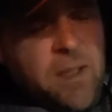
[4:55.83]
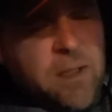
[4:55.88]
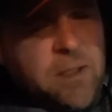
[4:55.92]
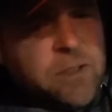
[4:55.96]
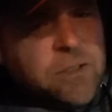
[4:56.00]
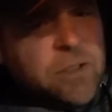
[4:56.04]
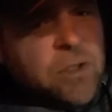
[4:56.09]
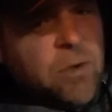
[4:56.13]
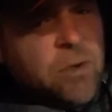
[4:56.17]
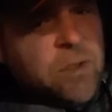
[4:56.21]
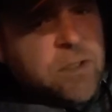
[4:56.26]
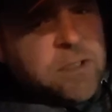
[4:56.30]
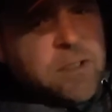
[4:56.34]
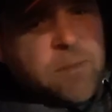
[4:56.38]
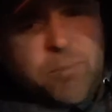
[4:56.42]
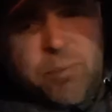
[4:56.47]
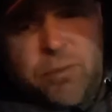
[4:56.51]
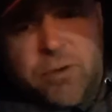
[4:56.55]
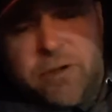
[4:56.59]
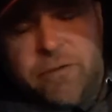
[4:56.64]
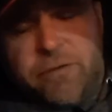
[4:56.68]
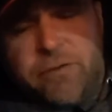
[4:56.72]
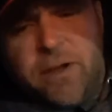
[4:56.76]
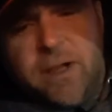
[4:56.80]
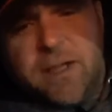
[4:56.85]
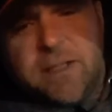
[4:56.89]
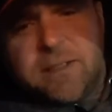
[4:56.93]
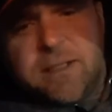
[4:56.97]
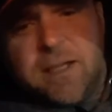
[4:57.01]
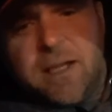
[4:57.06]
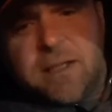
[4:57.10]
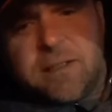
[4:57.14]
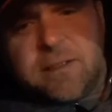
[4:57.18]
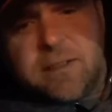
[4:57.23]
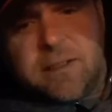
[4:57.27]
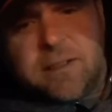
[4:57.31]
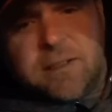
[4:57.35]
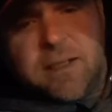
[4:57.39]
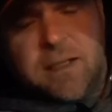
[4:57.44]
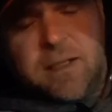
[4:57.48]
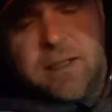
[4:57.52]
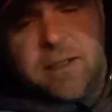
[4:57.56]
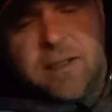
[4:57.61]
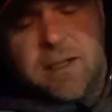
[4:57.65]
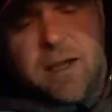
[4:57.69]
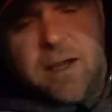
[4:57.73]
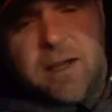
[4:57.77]
So it's a pretty fantastic
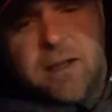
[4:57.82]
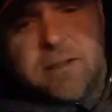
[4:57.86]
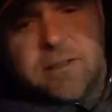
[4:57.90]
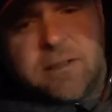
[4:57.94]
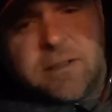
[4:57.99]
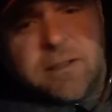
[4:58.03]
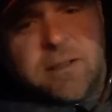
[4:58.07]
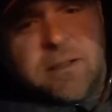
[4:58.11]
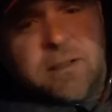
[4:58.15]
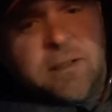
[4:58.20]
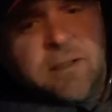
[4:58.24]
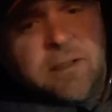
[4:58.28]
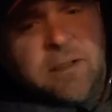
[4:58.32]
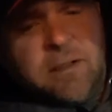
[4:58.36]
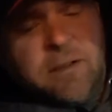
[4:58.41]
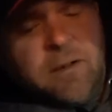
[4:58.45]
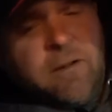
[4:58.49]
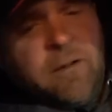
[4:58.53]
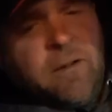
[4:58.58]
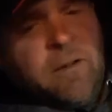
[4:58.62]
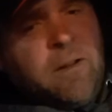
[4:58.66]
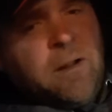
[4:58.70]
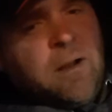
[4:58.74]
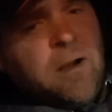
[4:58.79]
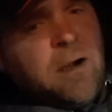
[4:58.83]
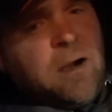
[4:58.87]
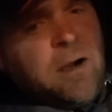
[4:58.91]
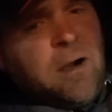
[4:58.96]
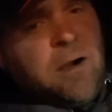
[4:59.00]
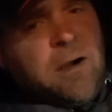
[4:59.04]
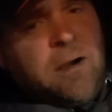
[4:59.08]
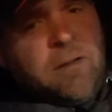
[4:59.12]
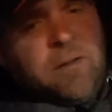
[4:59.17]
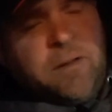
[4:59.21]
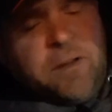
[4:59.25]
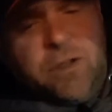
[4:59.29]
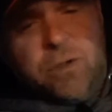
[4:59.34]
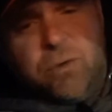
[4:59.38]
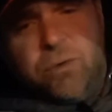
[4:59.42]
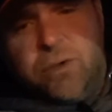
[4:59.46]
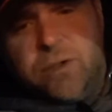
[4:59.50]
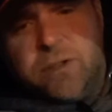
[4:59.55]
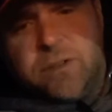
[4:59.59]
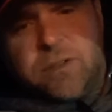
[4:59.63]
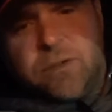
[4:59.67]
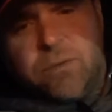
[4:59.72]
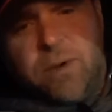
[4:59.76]
thing, guys. The
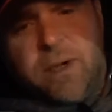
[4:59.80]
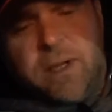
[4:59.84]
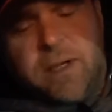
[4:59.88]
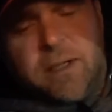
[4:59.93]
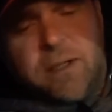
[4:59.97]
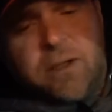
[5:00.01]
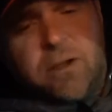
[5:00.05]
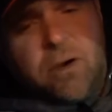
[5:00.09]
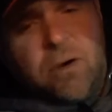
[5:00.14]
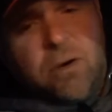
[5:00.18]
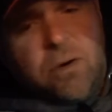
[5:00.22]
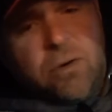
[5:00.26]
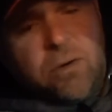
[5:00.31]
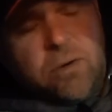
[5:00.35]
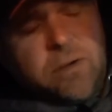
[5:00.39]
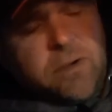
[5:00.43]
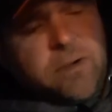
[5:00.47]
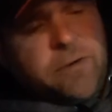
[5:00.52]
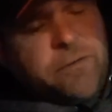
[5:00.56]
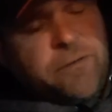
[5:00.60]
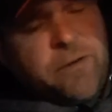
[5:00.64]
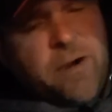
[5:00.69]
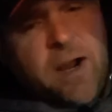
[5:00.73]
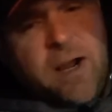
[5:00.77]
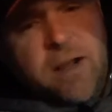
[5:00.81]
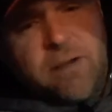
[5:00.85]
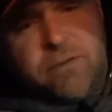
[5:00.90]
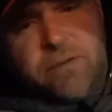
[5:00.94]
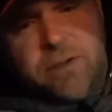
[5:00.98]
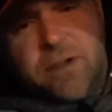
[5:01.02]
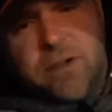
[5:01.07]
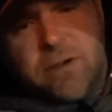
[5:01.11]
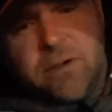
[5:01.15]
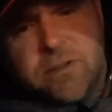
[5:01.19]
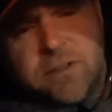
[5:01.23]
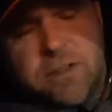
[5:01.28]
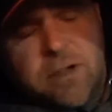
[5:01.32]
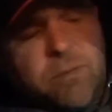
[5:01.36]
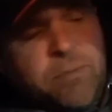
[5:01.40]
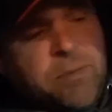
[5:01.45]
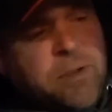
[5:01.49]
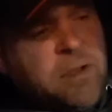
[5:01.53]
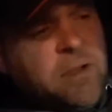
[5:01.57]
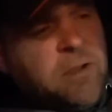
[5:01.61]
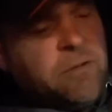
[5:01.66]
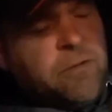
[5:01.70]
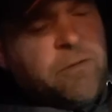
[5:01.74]
union's the way to go. 5 years, I'll
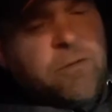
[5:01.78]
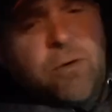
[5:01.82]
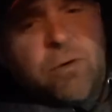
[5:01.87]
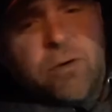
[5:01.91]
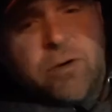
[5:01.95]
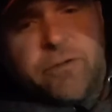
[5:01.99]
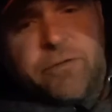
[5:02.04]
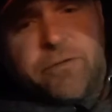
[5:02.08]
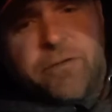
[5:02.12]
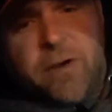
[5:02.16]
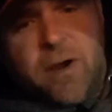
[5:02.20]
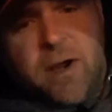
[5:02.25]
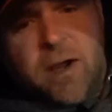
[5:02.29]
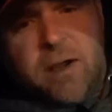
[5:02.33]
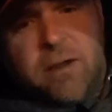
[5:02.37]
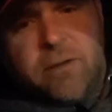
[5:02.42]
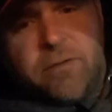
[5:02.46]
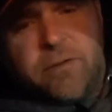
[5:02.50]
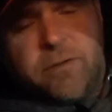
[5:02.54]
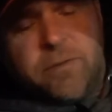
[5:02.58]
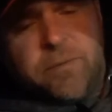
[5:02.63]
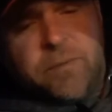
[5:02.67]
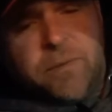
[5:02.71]
be 45,